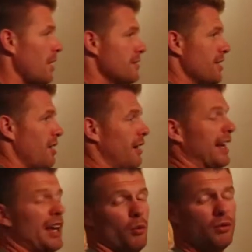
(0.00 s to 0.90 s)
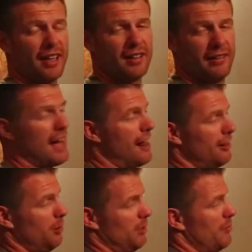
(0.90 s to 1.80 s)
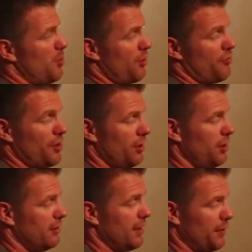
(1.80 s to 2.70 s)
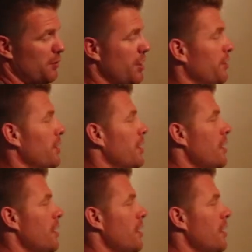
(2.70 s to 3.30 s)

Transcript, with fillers: So, and again, we'll dig into that a little bit more further down the road.